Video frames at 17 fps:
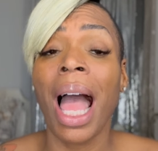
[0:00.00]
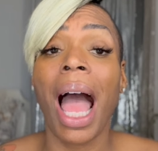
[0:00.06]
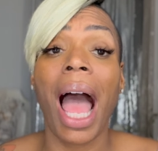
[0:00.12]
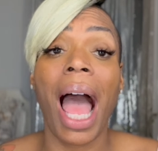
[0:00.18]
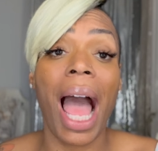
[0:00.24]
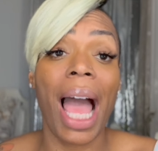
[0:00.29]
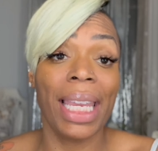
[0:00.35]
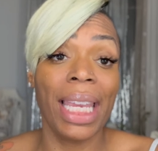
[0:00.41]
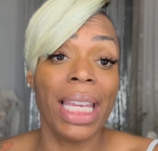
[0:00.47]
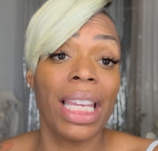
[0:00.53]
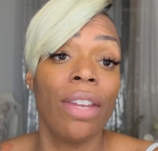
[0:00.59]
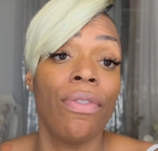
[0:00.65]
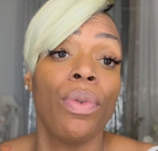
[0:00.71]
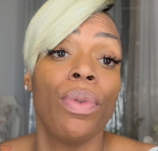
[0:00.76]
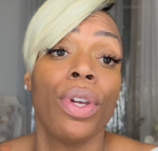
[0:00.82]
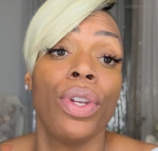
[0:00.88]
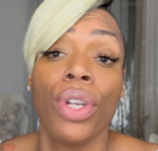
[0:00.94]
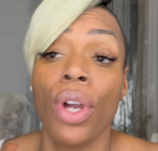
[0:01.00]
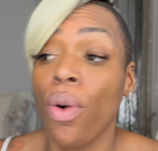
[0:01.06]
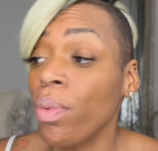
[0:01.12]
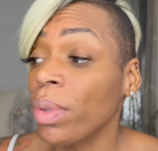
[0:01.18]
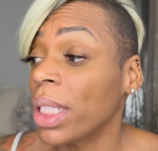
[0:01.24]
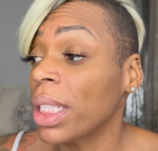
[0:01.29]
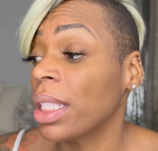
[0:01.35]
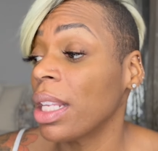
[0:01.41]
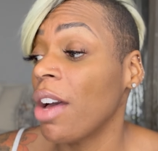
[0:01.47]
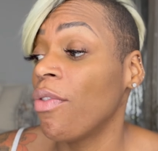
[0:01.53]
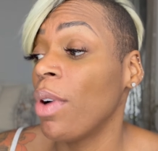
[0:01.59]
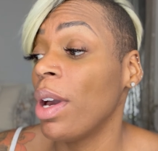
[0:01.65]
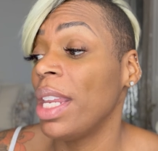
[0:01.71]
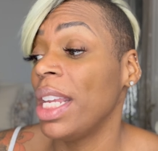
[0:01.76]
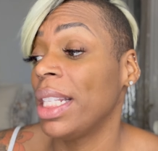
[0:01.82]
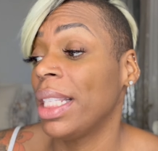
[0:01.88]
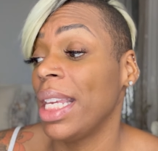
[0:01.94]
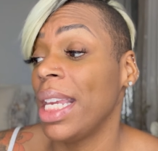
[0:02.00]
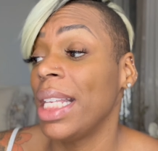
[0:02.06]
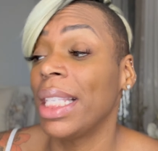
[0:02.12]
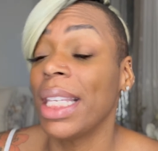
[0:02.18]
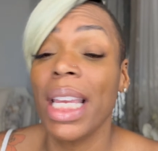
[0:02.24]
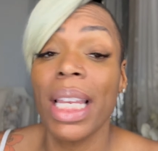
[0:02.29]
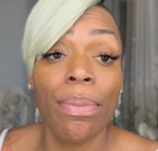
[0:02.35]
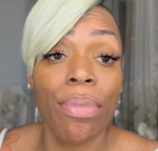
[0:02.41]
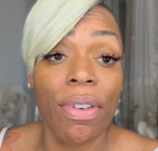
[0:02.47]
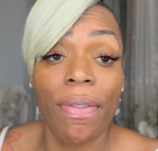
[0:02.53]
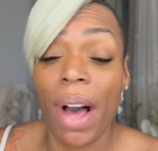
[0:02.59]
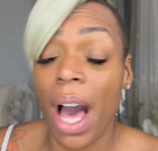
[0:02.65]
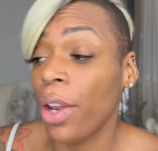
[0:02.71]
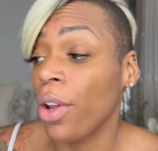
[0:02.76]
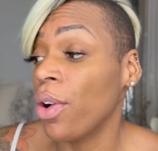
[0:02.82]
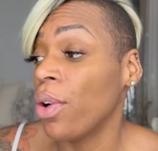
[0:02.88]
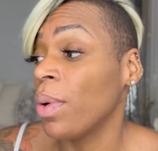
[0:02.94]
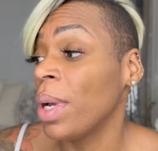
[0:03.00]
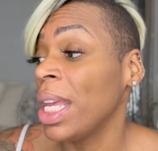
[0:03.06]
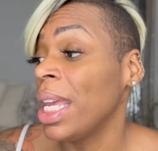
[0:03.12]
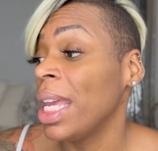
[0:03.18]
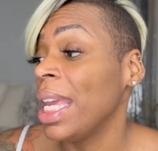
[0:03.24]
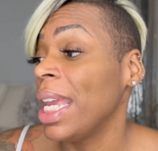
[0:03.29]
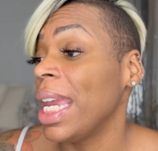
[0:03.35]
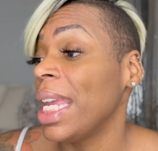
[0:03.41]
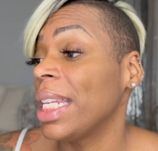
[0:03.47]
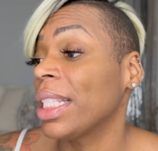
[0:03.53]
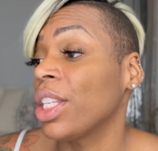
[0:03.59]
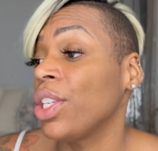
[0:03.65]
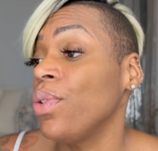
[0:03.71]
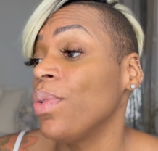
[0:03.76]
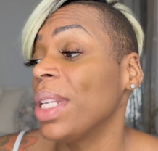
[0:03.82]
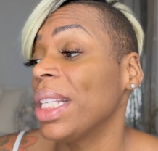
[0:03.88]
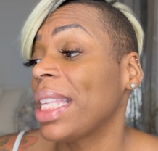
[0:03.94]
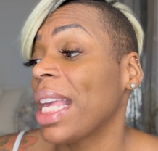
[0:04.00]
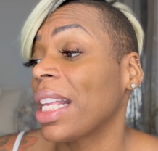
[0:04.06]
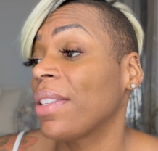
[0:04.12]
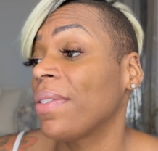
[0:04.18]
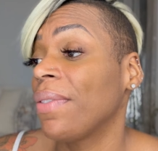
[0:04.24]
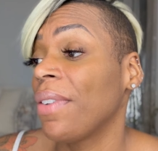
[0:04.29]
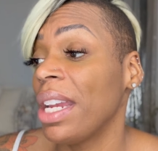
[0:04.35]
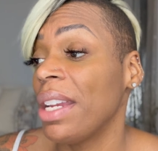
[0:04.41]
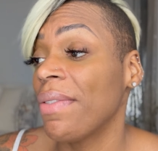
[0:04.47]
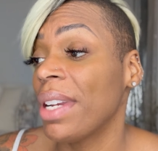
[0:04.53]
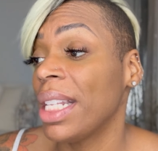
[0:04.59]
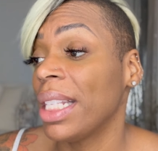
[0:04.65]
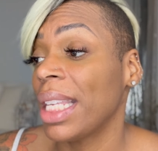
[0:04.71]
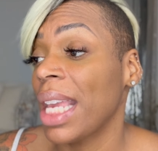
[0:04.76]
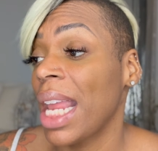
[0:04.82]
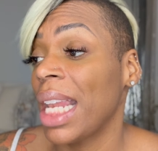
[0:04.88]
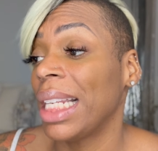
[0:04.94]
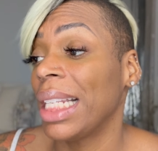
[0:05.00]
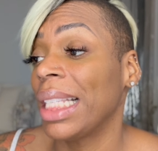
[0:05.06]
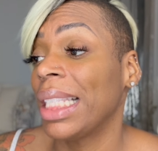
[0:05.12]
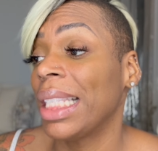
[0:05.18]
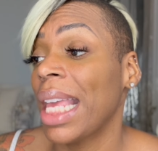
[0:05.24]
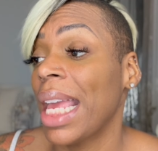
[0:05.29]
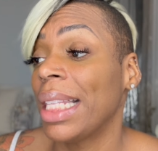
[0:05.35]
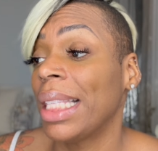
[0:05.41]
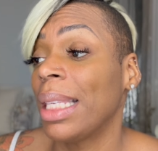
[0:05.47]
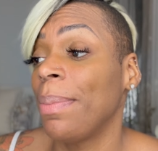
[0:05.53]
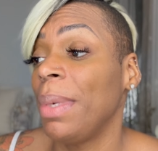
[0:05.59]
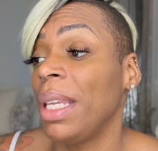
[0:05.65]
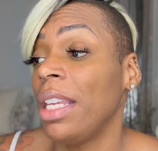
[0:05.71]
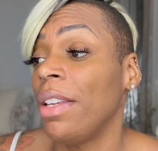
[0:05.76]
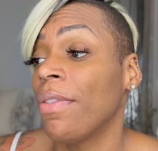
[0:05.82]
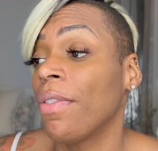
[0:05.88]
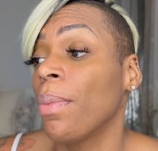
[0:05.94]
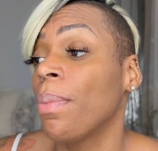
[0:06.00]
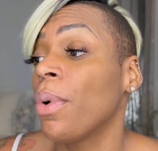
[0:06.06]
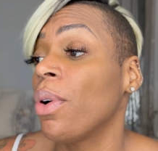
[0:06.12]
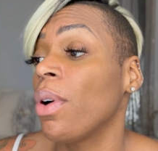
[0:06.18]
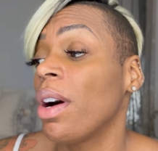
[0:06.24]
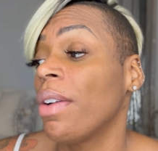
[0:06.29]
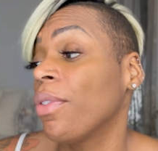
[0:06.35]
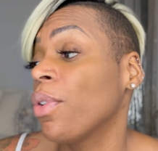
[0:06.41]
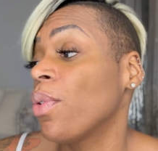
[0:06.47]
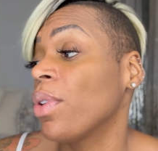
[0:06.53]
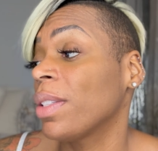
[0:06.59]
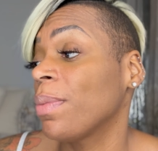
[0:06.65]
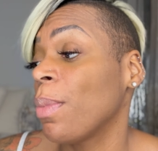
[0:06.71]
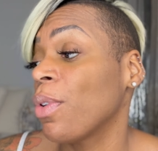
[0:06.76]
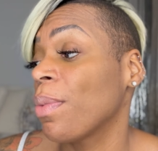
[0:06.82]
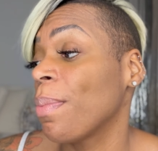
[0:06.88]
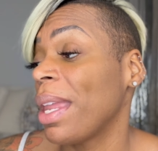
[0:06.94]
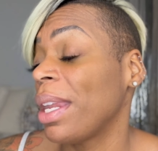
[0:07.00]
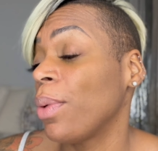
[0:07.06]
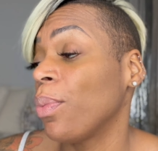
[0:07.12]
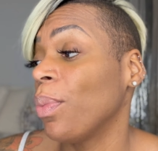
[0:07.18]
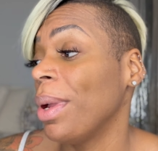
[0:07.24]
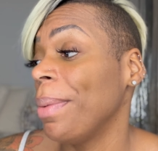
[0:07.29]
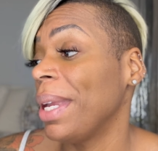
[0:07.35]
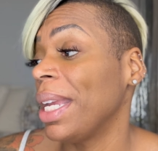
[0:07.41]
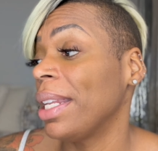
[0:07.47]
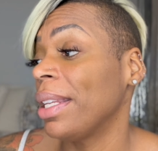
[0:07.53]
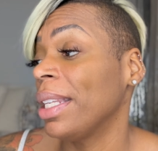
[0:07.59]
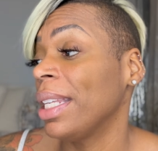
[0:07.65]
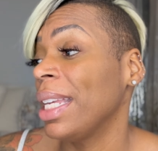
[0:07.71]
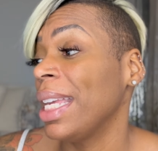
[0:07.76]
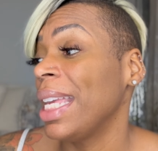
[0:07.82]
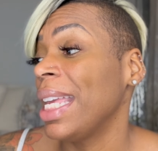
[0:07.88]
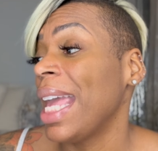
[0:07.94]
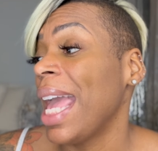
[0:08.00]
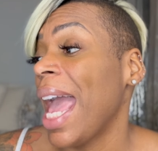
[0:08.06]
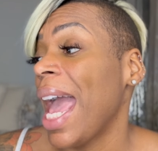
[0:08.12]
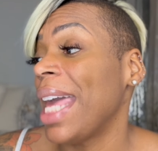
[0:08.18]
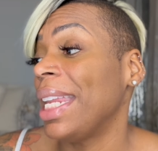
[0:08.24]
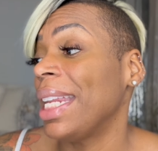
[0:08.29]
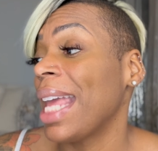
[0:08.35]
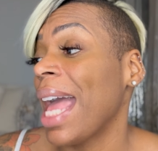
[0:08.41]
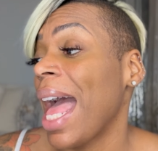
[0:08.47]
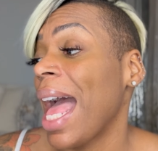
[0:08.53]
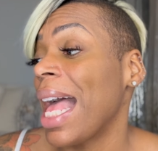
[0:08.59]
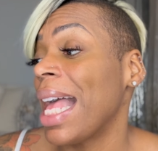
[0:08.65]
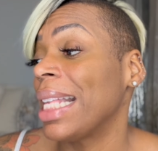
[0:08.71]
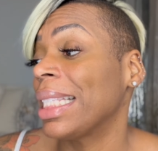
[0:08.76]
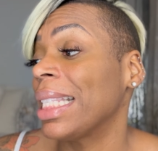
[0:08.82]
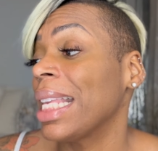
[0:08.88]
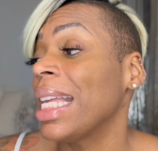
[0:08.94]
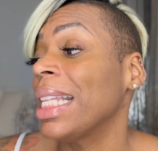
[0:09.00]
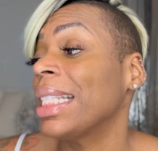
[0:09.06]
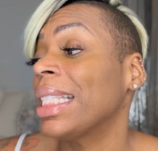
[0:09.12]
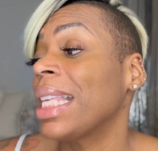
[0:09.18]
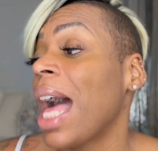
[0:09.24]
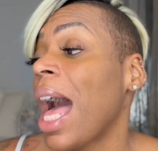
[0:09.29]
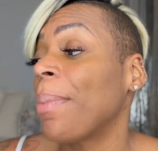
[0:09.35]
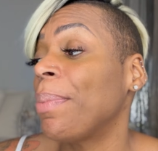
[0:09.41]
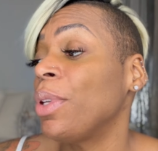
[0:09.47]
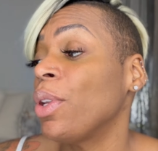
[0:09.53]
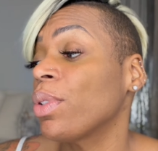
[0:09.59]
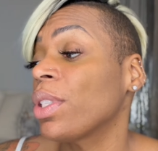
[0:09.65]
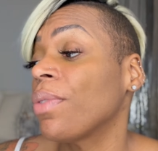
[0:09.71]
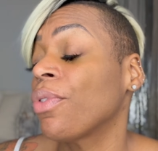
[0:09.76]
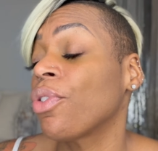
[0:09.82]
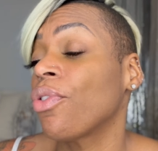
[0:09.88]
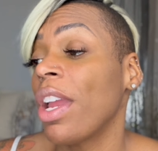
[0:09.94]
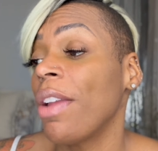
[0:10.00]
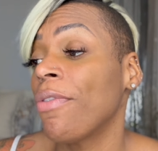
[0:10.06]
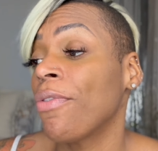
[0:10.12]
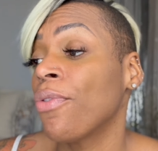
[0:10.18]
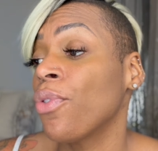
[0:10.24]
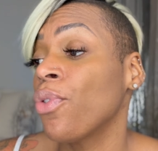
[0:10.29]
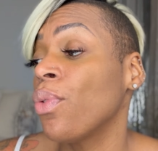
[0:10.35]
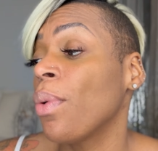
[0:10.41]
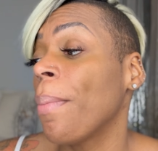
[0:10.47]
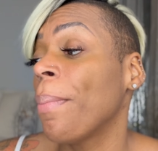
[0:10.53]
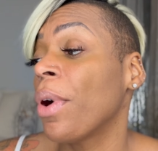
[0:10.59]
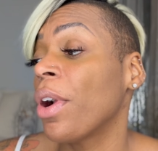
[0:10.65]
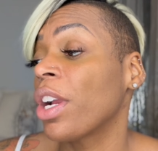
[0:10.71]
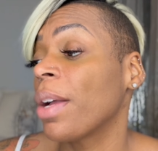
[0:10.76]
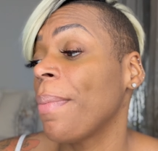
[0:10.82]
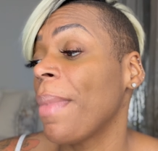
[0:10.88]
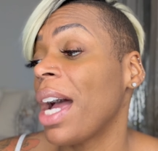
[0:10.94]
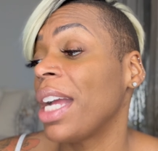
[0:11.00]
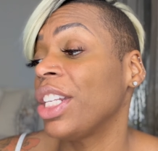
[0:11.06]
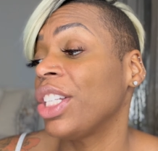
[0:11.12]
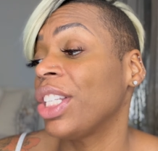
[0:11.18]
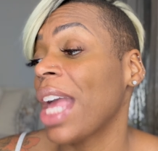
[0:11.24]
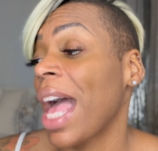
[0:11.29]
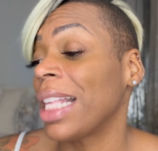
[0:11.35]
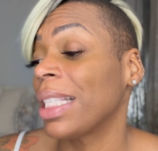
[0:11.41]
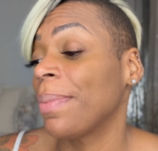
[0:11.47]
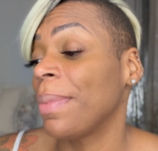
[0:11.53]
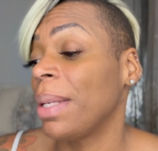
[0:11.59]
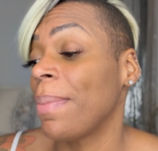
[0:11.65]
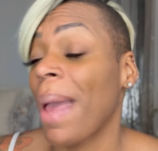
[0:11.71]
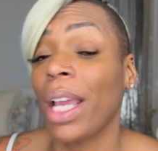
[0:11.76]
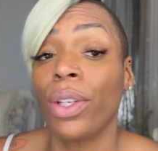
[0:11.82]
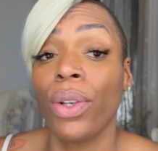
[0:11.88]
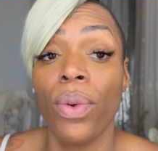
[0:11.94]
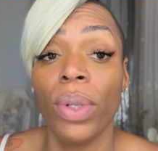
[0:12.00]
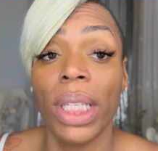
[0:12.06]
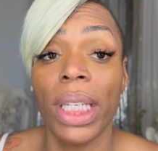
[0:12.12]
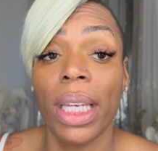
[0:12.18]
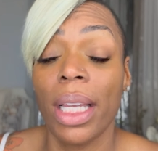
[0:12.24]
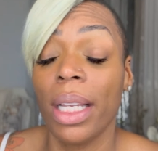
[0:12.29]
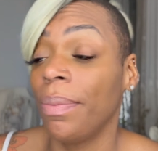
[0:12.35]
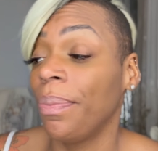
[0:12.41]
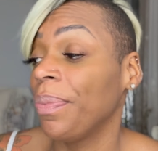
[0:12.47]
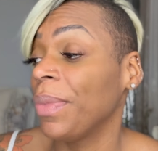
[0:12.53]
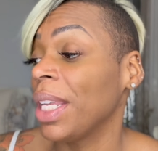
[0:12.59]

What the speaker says: I can give you the notes of what is in Vibrato. It is a unisex fragrance, and it's said to be for, both men and women. And it has top notes of grapefruit, bergamot, jasmine, magnolia.